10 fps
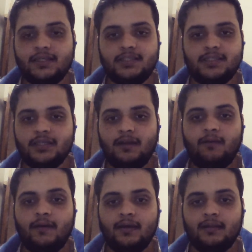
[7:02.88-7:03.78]

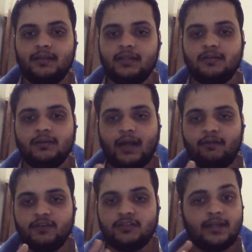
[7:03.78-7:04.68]
season.
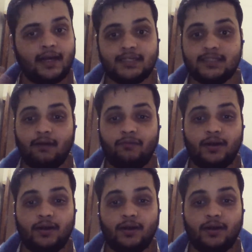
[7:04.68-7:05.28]
That was the last time